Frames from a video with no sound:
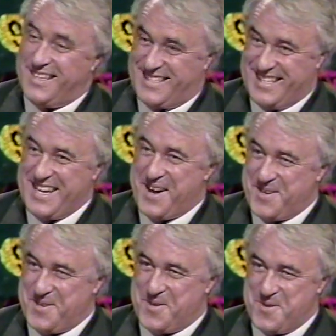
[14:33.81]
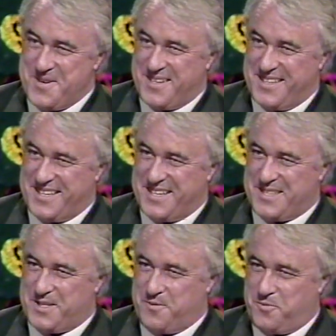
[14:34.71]
let's see how you do and uh,
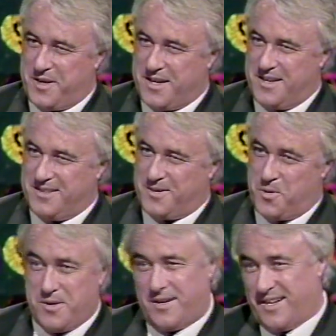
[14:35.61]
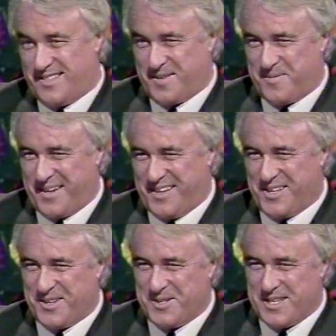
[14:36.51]
see if we can't organize something
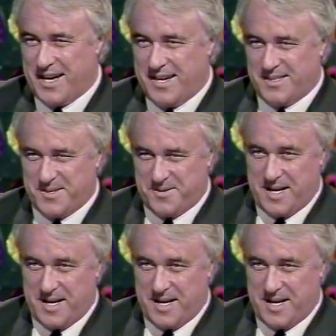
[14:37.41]
along those lines, nice. all